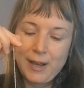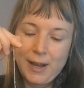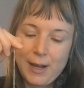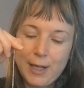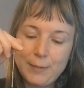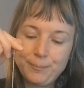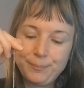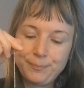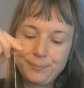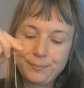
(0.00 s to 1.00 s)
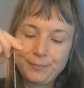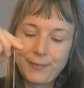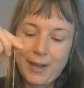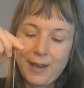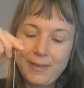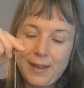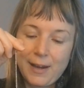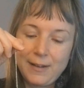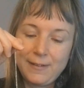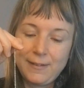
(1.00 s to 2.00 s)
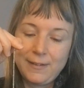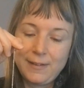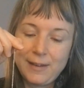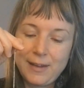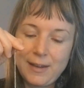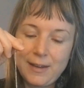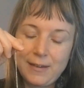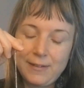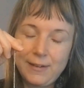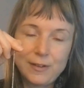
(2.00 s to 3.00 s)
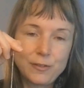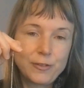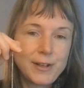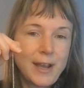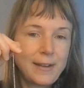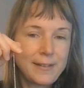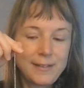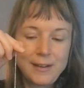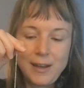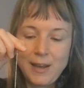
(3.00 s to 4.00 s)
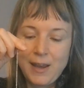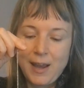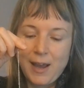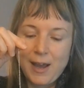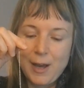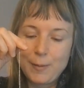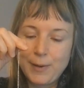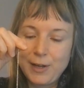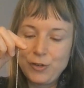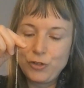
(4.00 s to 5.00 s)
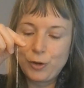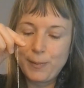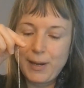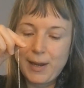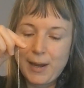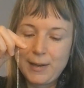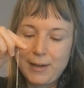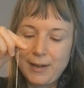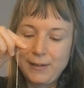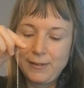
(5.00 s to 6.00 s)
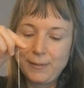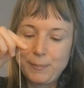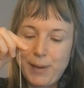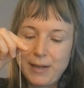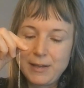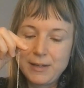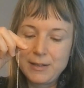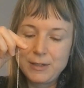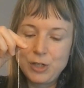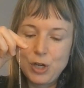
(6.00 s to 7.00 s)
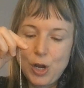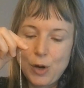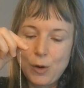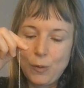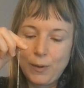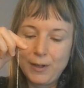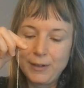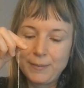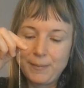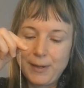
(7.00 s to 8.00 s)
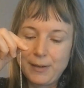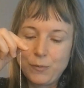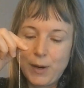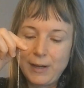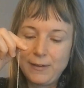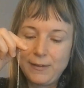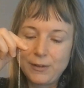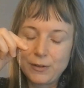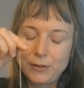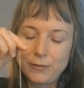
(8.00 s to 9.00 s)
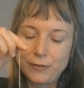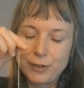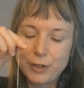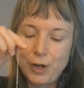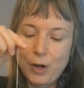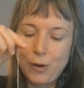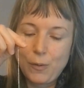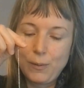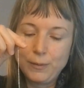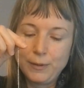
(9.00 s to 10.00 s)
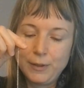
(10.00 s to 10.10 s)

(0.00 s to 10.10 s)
And that is the signal for yes. Can you show me a nice big no, a big wide circle for no?